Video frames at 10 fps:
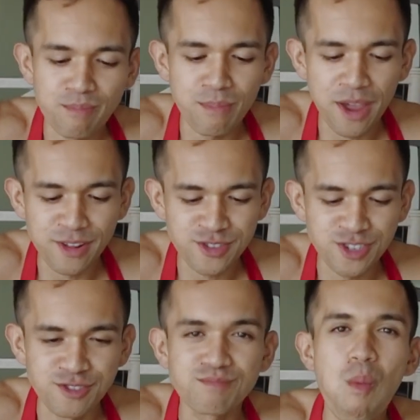Man, that's
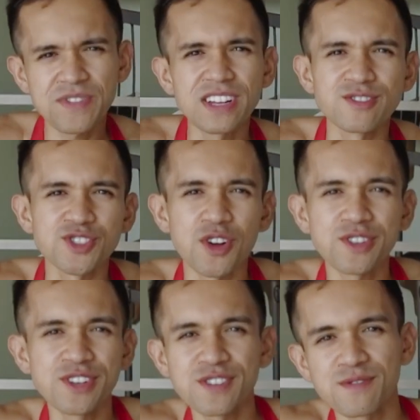good. Get a little
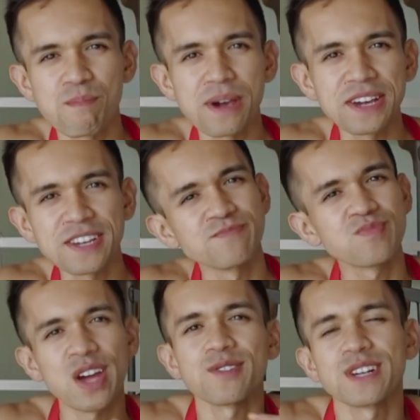saltiness from the bacon,
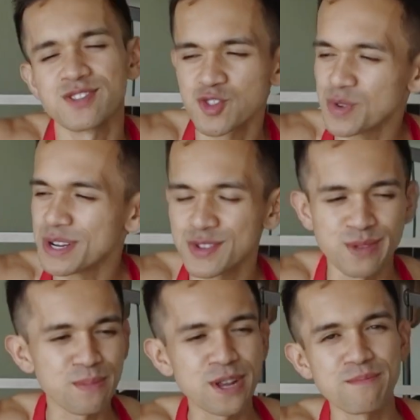counteracts the sweetness of
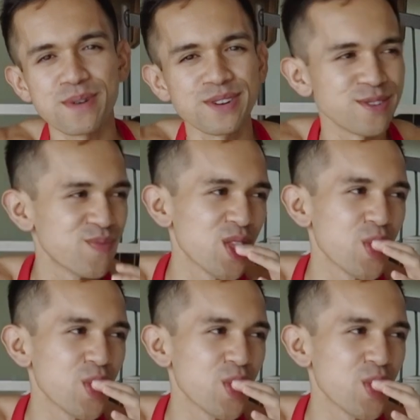the peanut butter.